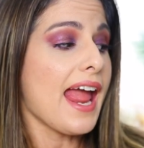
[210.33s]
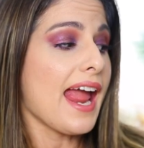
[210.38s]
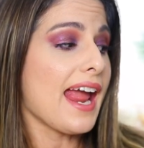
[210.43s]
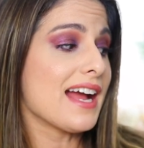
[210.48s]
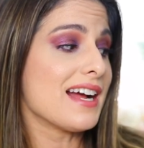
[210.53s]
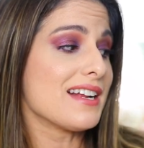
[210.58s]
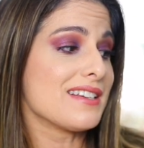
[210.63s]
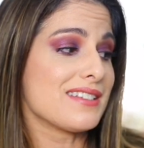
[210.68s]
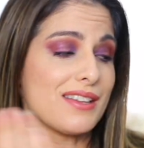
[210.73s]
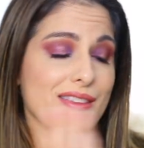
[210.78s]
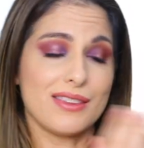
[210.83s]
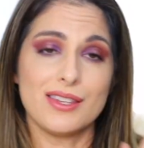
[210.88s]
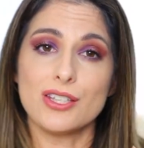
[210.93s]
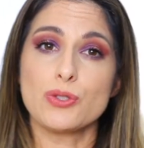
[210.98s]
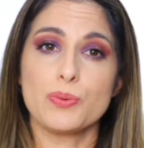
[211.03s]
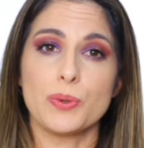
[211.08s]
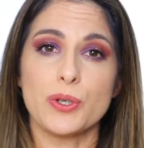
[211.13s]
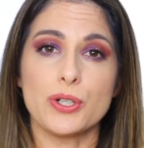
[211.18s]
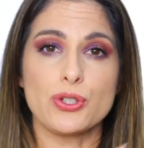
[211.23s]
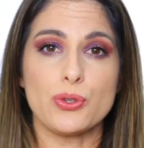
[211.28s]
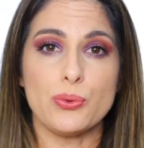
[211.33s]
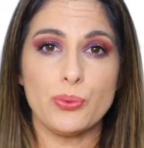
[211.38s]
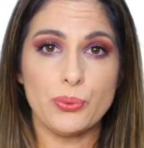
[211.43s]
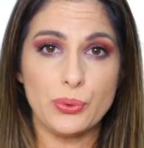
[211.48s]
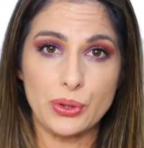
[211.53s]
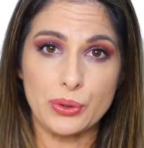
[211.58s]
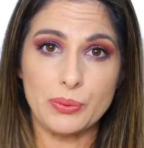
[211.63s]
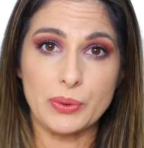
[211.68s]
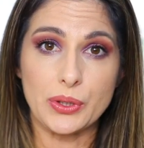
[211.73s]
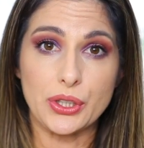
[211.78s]
And this worked
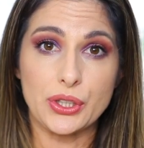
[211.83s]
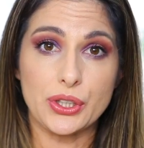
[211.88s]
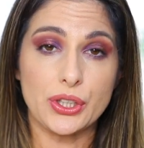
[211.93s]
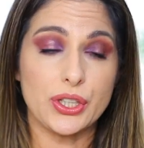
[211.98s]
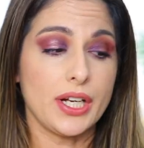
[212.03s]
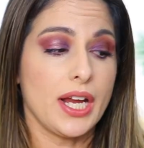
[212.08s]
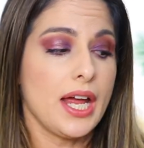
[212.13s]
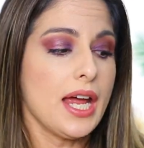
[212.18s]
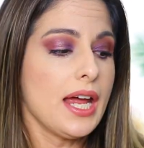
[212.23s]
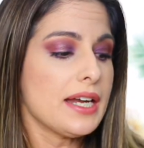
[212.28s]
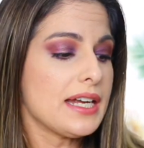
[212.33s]
really, really good.